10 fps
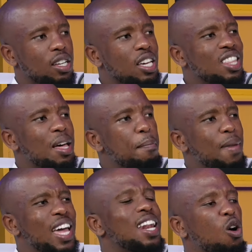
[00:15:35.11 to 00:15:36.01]
in the
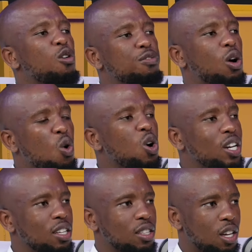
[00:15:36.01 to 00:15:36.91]
manner of the
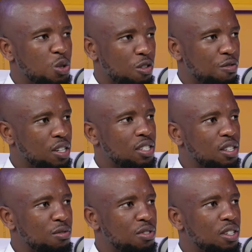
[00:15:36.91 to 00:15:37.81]
calling that you have
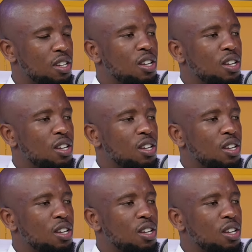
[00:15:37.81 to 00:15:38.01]
received